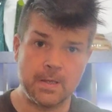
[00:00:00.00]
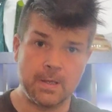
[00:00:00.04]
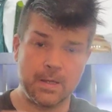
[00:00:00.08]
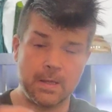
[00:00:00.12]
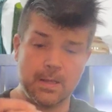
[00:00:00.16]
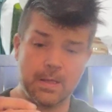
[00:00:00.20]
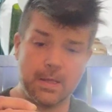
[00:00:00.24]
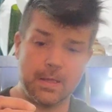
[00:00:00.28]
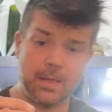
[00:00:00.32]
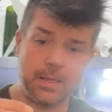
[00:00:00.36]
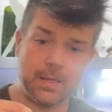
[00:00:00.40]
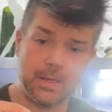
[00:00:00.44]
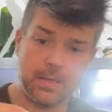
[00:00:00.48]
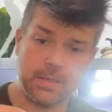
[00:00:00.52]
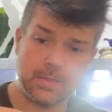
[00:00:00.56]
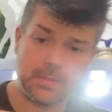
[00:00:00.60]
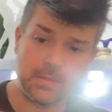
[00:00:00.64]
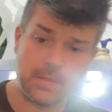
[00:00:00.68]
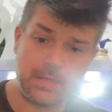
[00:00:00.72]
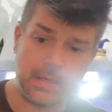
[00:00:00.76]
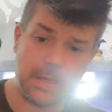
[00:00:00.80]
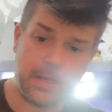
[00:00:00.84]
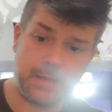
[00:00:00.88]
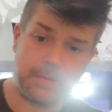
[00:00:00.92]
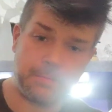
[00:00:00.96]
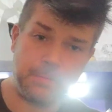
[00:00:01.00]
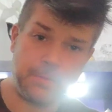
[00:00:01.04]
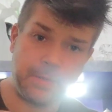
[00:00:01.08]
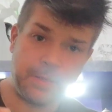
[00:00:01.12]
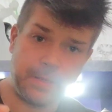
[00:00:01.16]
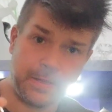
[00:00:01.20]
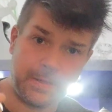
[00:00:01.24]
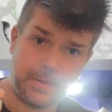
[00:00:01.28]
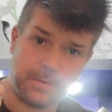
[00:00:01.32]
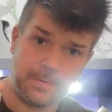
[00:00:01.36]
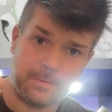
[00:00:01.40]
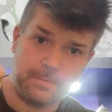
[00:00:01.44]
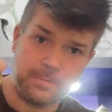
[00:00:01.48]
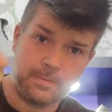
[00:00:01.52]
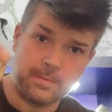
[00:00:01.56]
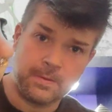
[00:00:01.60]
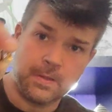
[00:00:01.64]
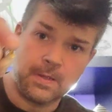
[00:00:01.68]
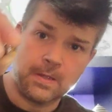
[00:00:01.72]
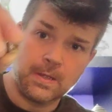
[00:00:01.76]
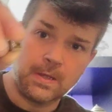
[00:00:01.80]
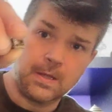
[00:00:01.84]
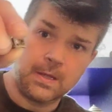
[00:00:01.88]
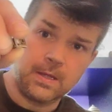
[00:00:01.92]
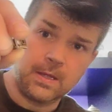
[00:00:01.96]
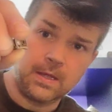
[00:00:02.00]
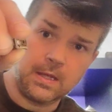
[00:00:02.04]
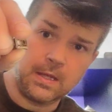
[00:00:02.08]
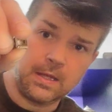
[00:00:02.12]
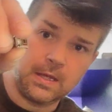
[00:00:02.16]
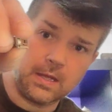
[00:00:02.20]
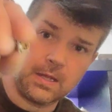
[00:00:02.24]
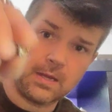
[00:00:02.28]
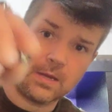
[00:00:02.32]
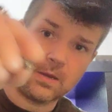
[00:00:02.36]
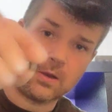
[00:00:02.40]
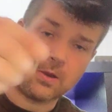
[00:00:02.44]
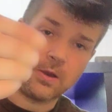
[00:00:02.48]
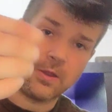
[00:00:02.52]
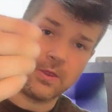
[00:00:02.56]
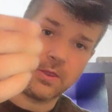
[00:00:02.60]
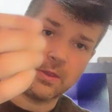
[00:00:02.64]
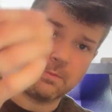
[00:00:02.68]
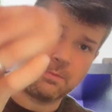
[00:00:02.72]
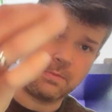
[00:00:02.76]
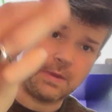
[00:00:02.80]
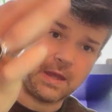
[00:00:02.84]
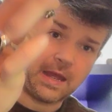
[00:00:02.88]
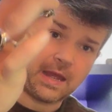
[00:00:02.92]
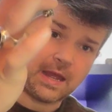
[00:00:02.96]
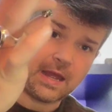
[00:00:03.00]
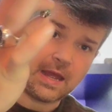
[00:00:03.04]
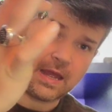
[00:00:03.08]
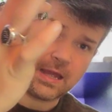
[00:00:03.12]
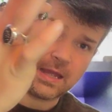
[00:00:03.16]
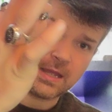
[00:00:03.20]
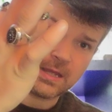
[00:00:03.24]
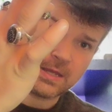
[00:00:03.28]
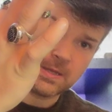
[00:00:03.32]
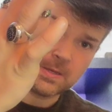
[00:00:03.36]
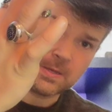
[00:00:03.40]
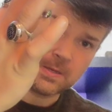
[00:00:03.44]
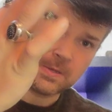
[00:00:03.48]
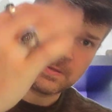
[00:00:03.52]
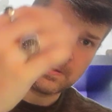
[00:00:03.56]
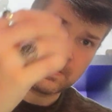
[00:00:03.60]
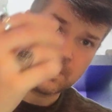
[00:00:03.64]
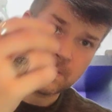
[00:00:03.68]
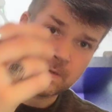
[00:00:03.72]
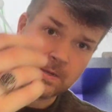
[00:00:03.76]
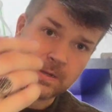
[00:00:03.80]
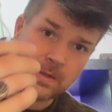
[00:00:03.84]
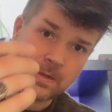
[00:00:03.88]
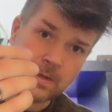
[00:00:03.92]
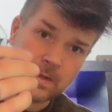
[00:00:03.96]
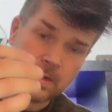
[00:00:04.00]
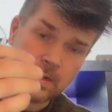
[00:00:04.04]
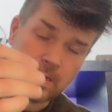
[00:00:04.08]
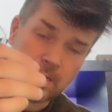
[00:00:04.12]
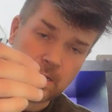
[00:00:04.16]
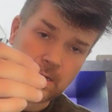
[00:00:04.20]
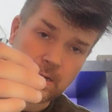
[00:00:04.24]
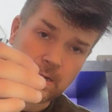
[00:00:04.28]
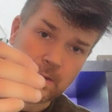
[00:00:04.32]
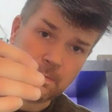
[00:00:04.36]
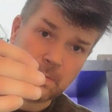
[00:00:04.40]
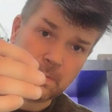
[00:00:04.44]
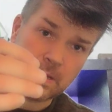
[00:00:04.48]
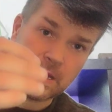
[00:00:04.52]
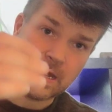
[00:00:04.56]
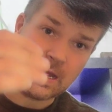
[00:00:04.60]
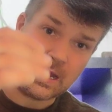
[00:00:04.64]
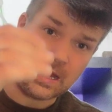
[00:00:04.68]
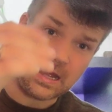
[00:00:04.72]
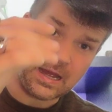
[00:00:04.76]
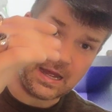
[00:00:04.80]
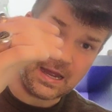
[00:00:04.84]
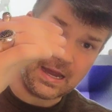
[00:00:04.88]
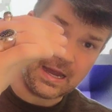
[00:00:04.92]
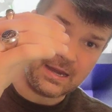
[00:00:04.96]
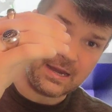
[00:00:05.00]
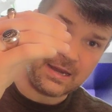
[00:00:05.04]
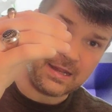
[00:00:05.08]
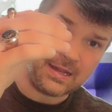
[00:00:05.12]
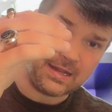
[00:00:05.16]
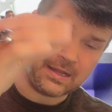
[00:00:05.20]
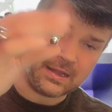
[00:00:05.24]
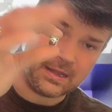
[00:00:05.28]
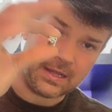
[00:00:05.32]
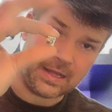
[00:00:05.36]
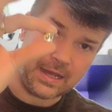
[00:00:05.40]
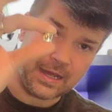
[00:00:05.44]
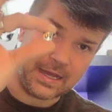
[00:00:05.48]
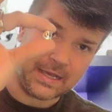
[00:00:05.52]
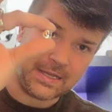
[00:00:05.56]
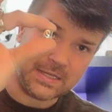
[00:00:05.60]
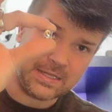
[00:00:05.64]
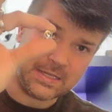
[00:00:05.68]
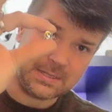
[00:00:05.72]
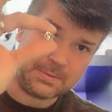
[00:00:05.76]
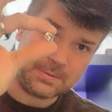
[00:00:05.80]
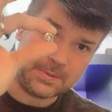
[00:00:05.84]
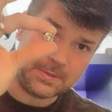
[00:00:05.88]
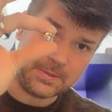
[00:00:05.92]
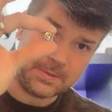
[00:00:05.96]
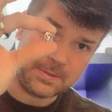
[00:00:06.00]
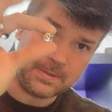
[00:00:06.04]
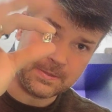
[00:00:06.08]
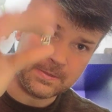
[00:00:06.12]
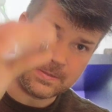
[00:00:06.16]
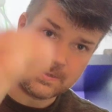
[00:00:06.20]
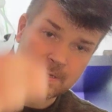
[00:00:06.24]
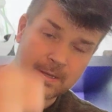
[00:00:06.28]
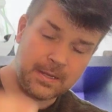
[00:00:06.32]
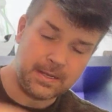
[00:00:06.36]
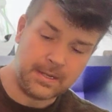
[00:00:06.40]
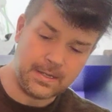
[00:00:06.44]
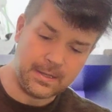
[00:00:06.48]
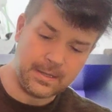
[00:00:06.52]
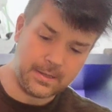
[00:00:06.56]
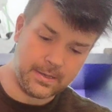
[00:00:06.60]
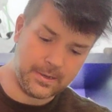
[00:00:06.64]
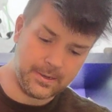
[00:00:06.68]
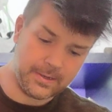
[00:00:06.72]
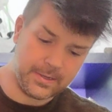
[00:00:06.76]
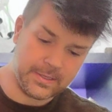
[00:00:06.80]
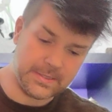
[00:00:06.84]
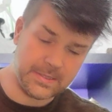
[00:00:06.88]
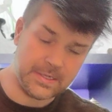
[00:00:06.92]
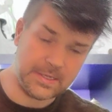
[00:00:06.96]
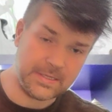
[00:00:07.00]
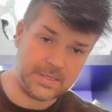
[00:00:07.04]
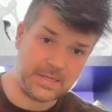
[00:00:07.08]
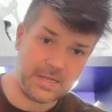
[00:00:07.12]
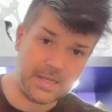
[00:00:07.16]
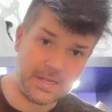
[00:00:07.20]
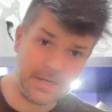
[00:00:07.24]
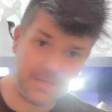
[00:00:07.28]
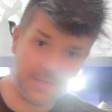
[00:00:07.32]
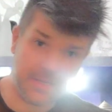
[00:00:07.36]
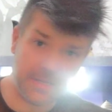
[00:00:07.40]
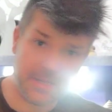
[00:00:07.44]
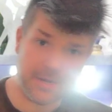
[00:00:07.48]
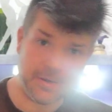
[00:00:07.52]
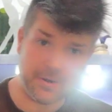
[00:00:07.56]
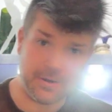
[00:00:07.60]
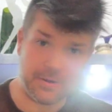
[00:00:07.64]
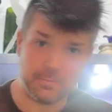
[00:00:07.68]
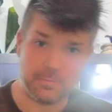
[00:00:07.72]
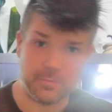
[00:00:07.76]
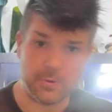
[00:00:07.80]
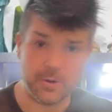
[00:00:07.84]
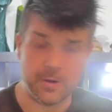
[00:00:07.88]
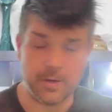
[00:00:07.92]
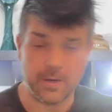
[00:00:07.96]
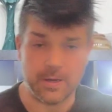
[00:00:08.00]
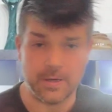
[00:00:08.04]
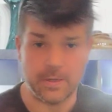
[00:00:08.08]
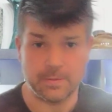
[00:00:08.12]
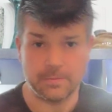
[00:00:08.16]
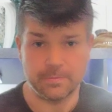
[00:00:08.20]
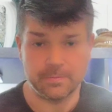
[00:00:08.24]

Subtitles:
is a pin, and on the back, behind the clasp, there is a 10 karat marking.